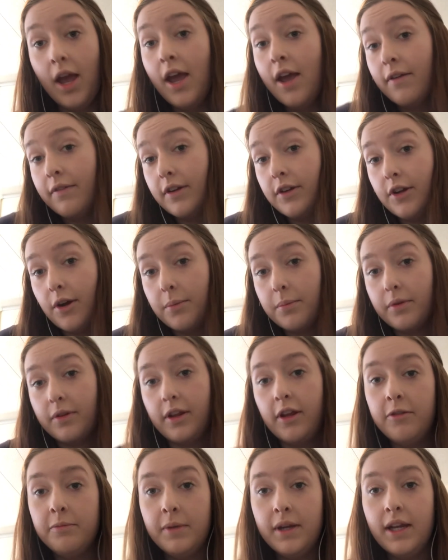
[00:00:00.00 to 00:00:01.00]
If you don't
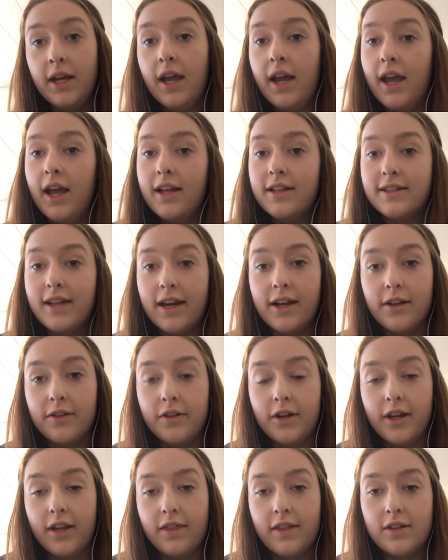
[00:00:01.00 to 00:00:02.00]
believe me, take a
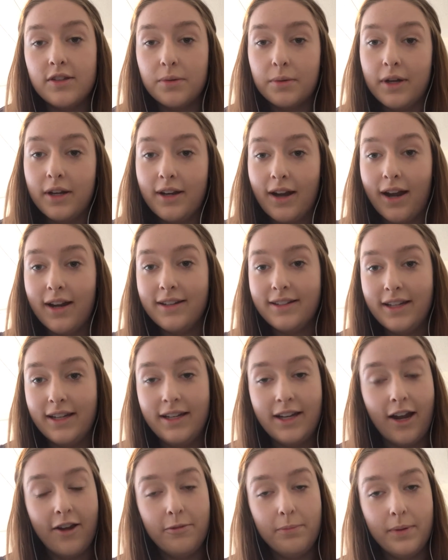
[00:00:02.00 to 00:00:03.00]
look at the 2019
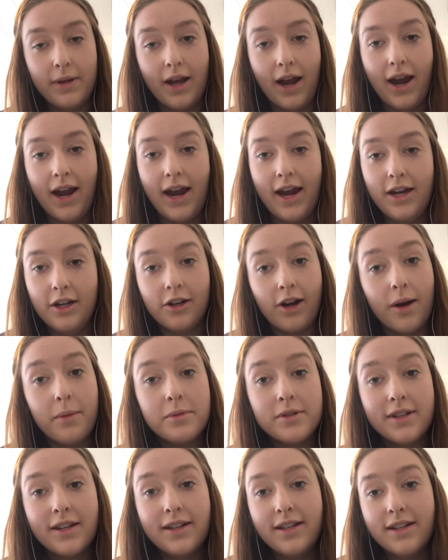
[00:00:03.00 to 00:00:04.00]
FBI hate crime
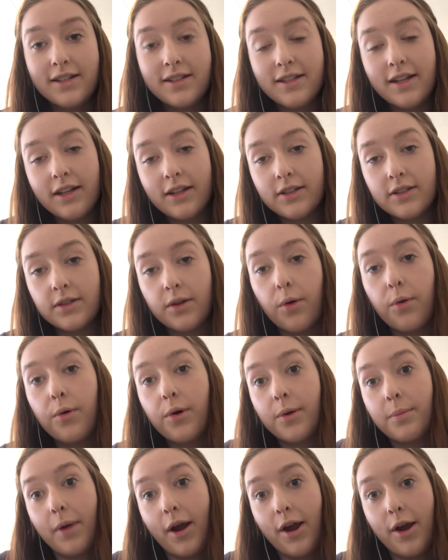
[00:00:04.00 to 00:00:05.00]
statistics or
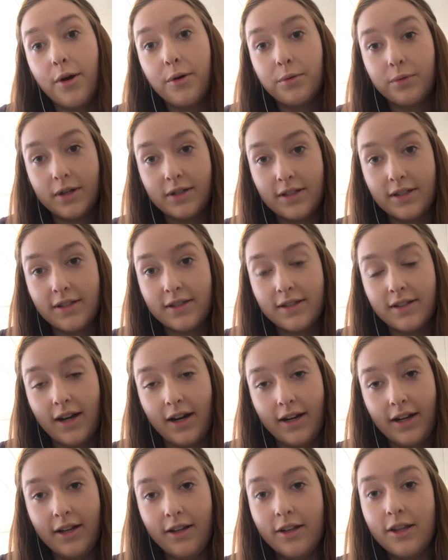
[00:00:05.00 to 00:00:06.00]
my own recent
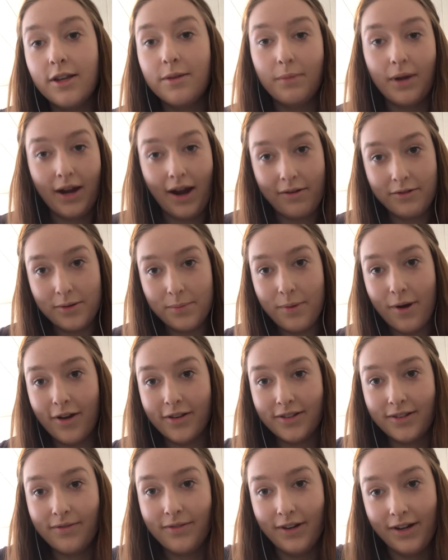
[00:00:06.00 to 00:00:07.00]
study. You may have to
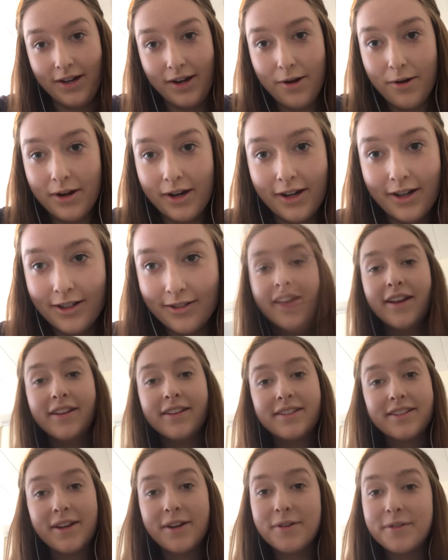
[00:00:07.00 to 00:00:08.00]
pause the video here.
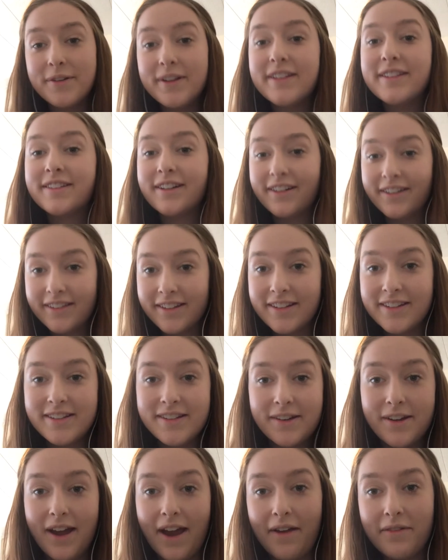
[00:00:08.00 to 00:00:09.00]
So we certainly
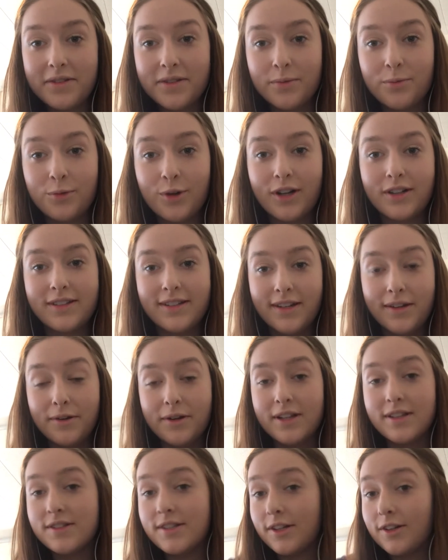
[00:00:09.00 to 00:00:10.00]
still have some work to do,
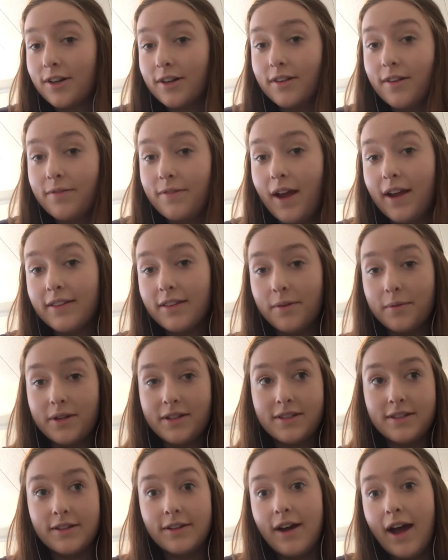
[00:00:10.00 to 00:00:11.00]
considering the fact that we
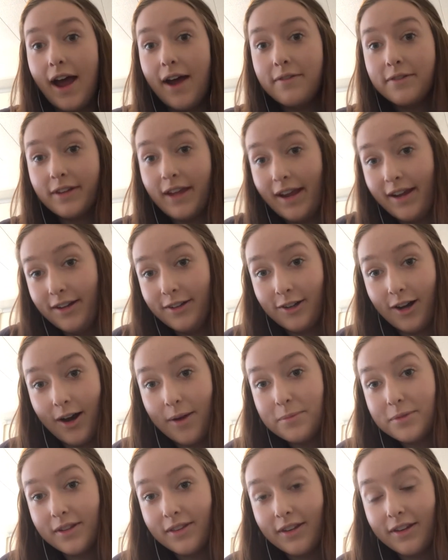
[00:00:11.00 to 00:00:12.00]
still have hate
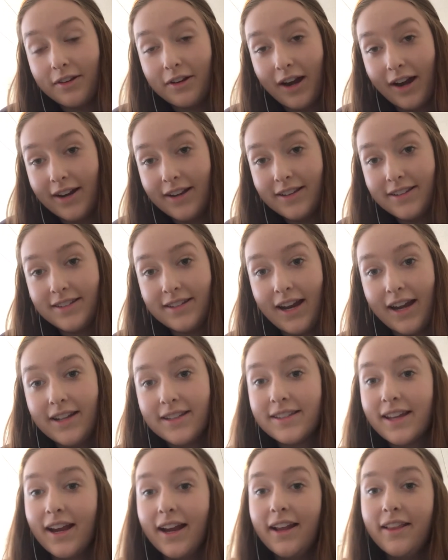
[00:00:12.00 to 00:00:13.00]
crimes in the United
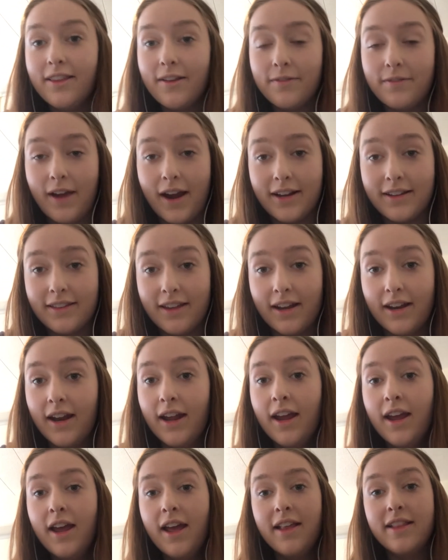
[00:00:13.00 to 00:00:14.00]
States and the fact that
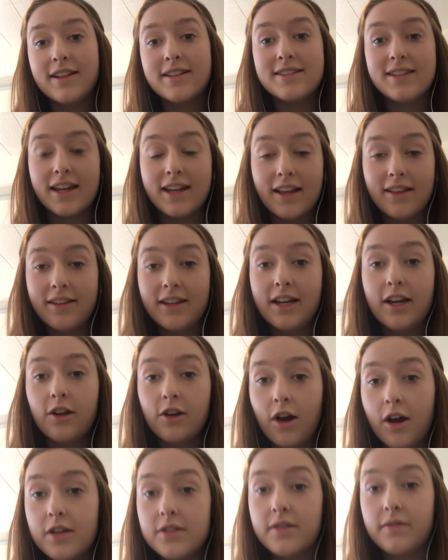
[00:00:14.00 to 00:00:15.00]
the second leading
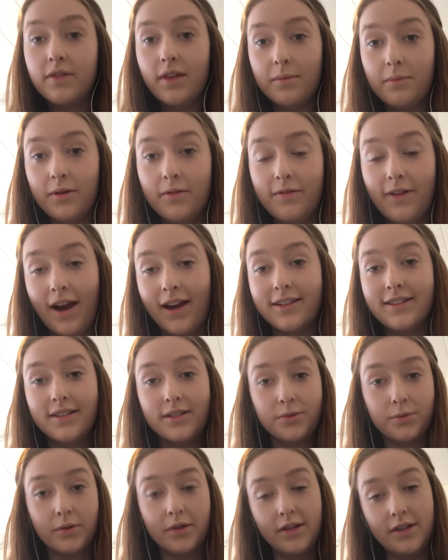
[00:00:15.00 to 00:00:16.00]
cause of them, in fact,
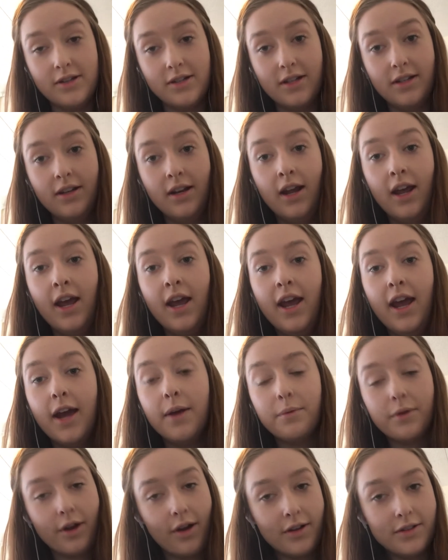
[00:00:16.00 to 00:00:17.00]
is religion. And
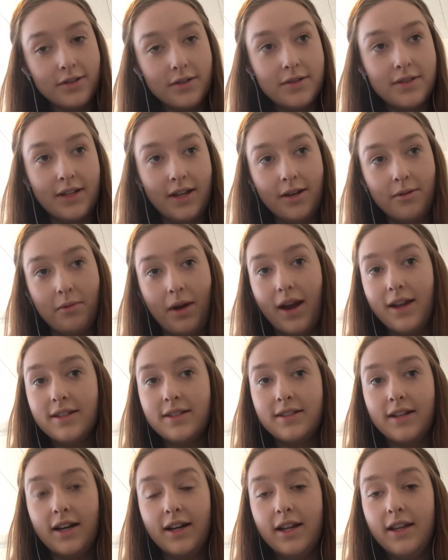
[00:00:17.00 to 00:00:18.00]
we also see in my
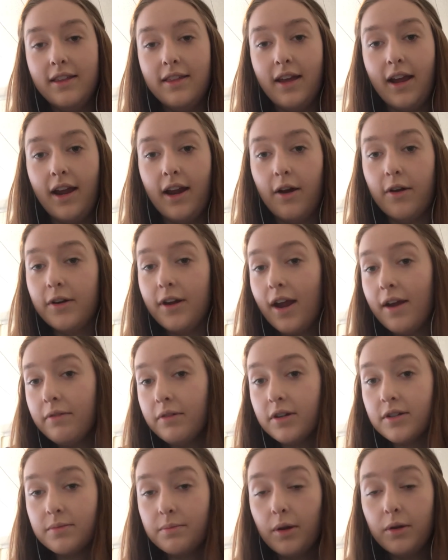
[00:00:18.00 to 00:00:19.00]
study that on
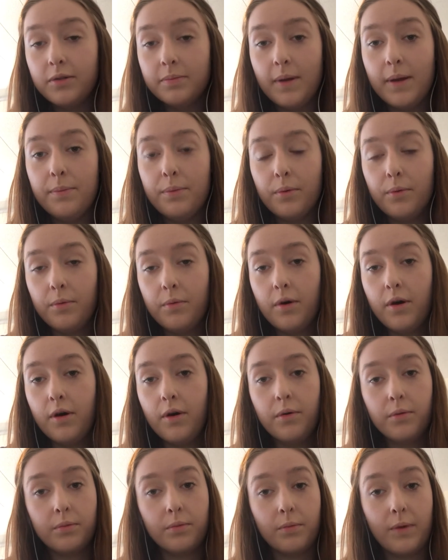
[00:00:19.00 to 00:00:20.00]
average, most people
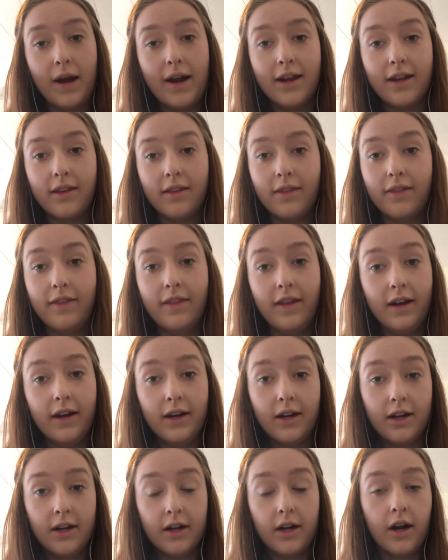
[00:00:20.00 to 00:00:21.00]
will rank
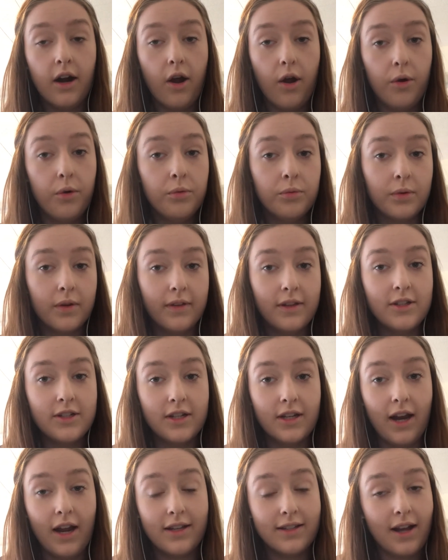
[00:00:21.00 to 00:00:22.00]
their own
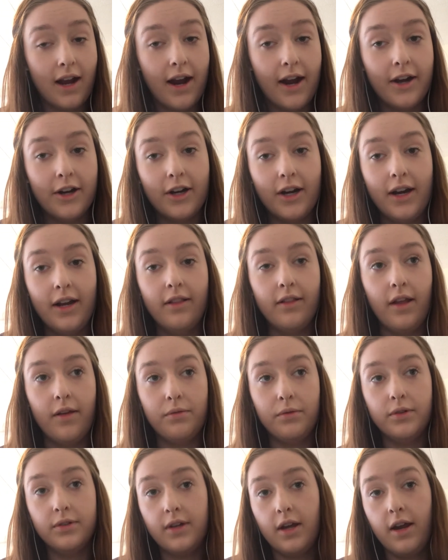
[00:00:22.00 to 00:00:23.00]
religion as higher in
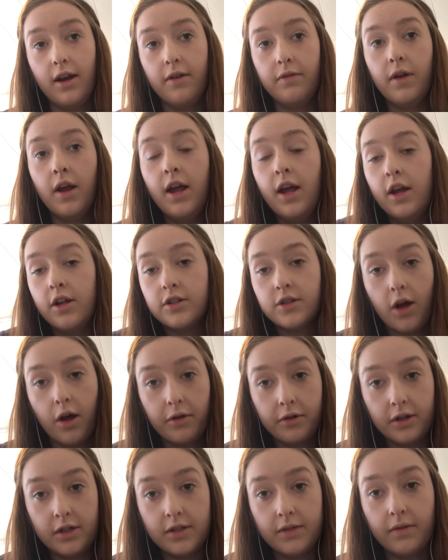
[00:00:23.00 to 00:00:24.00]
levels of
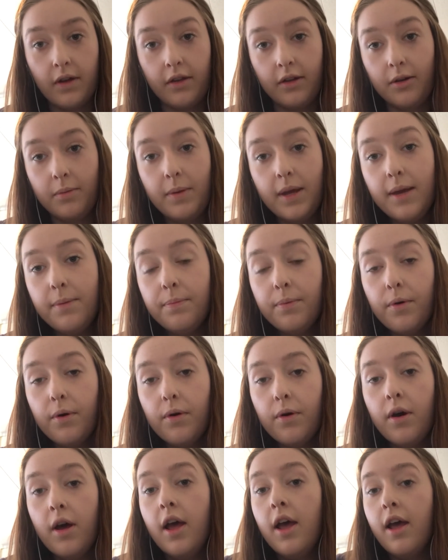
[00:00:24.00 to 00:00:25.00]
tolerance of other
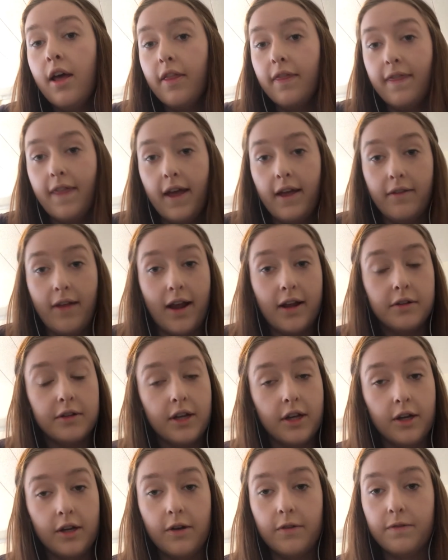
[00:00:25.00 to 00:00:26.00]
people, the
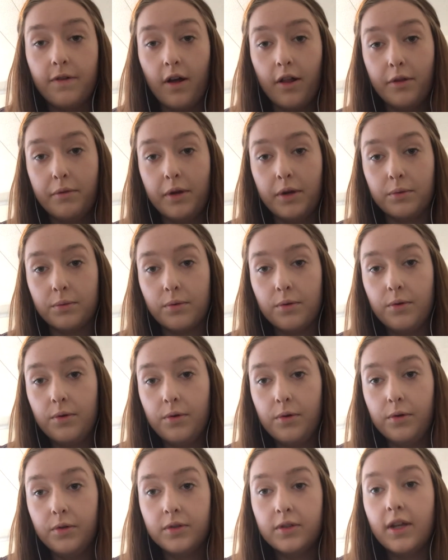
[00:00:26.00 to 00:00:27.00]
likelihood of following
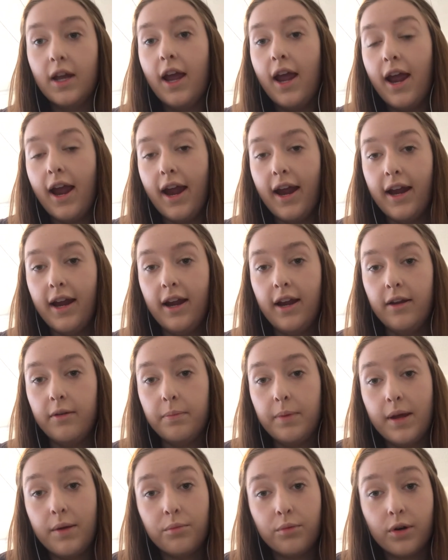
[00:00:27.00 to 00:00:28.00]
rules, and
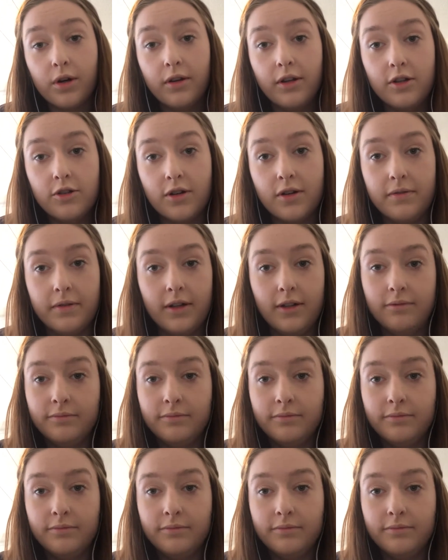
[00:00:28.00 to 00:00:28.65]
being morally driven.